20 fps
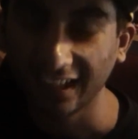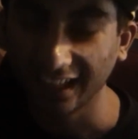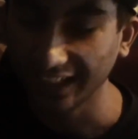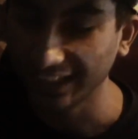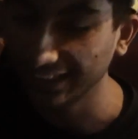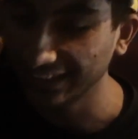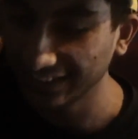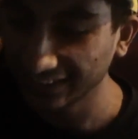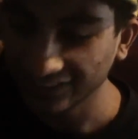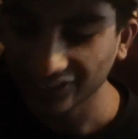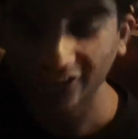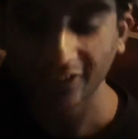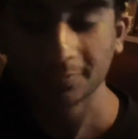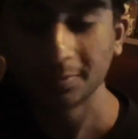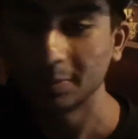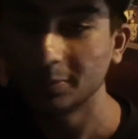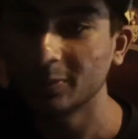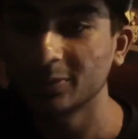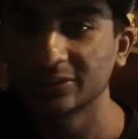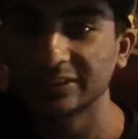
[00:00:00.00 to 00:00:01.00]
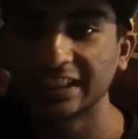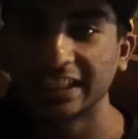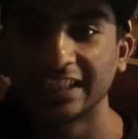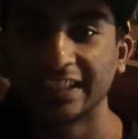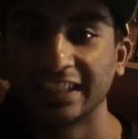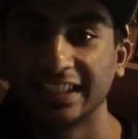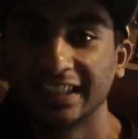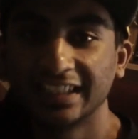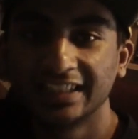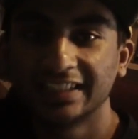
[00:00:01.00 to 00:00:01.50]
And a lot of people was
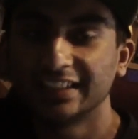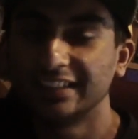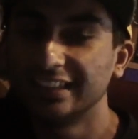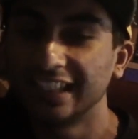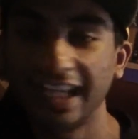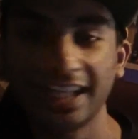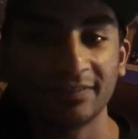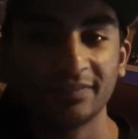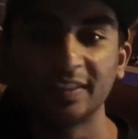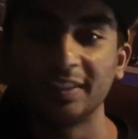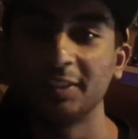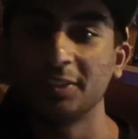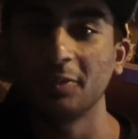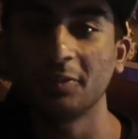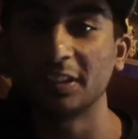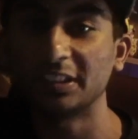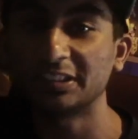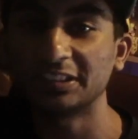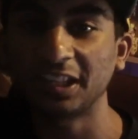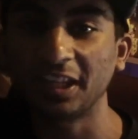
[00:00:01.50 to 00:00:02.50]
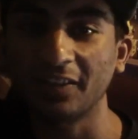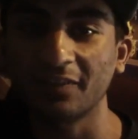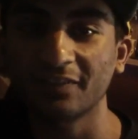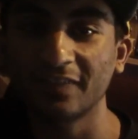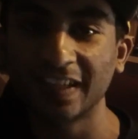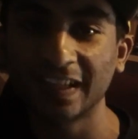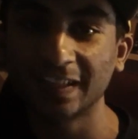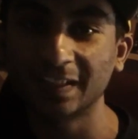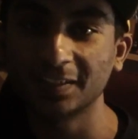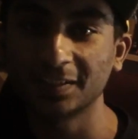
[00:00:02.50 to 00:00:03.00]
like, that video is not
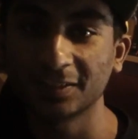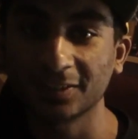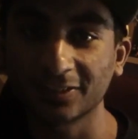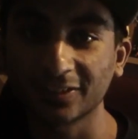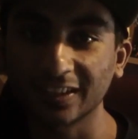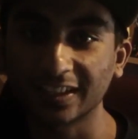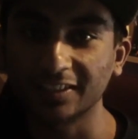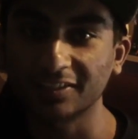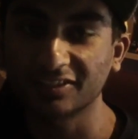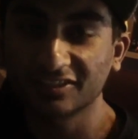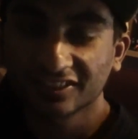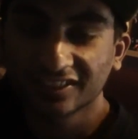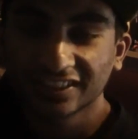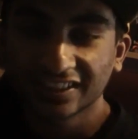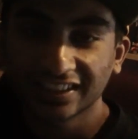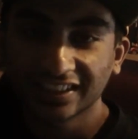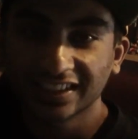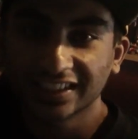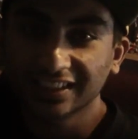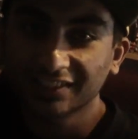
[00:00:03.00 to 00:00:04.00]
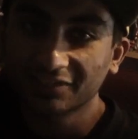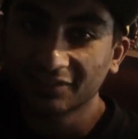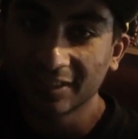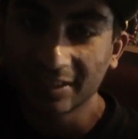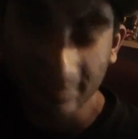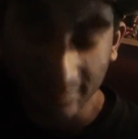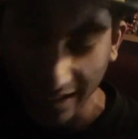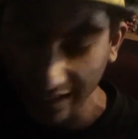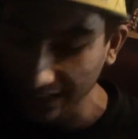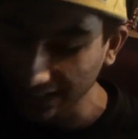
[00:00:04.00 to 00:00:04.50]
fake, you know, like, we
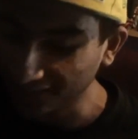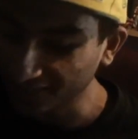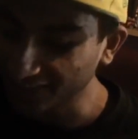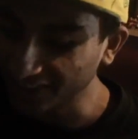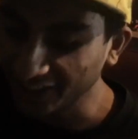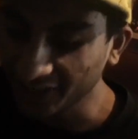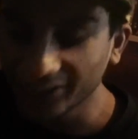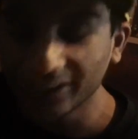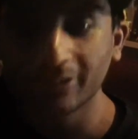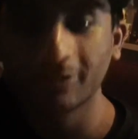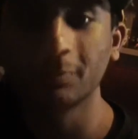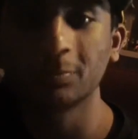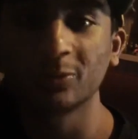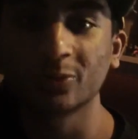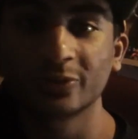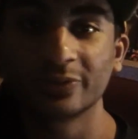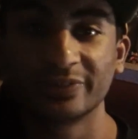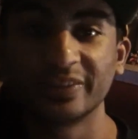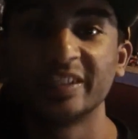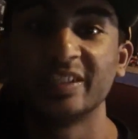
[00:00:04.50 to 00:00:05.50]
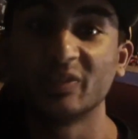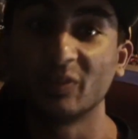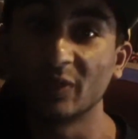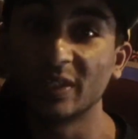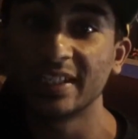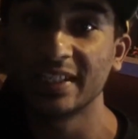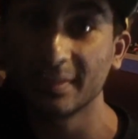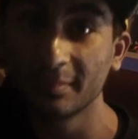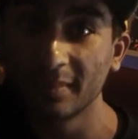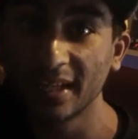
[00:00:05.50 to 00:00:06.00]
re-uploaded a video
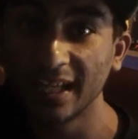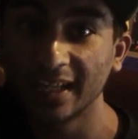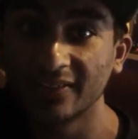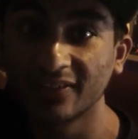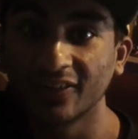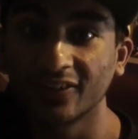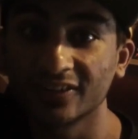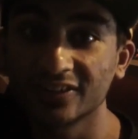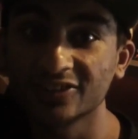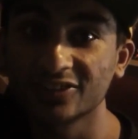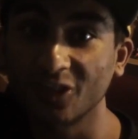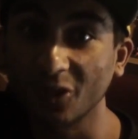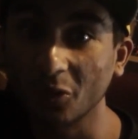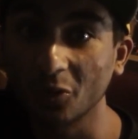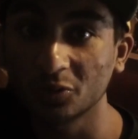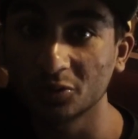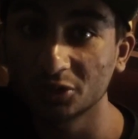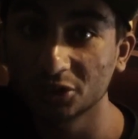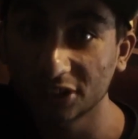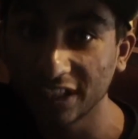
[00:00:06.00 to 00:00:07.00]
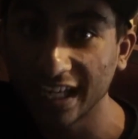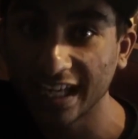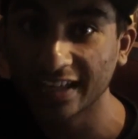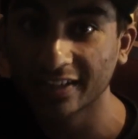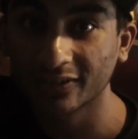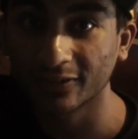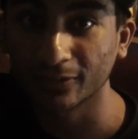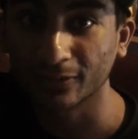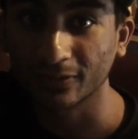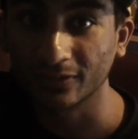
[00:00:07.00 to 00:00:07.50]
he made on his own
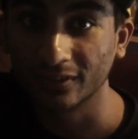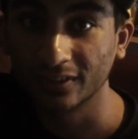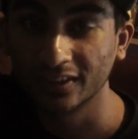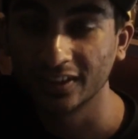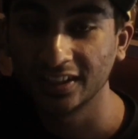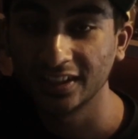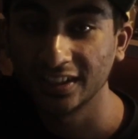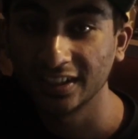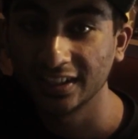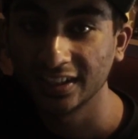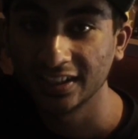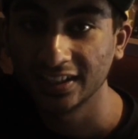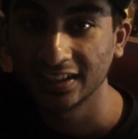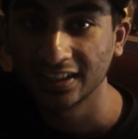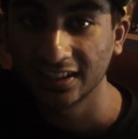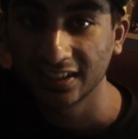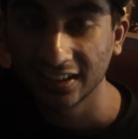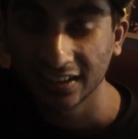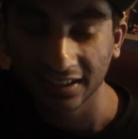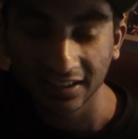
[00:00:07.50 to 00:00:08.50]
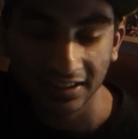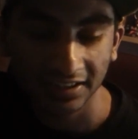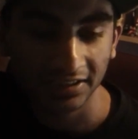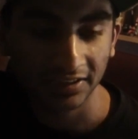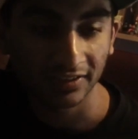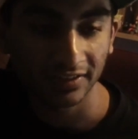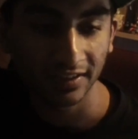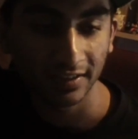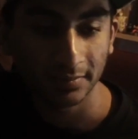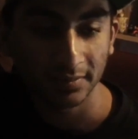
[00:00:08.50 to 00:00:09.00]
channel. You
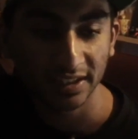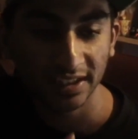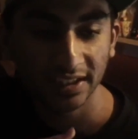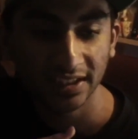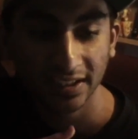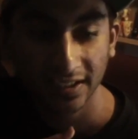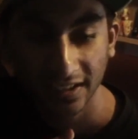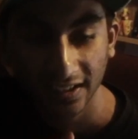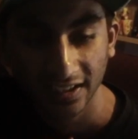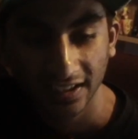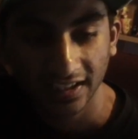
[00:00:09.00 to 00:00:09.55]
know what I mean?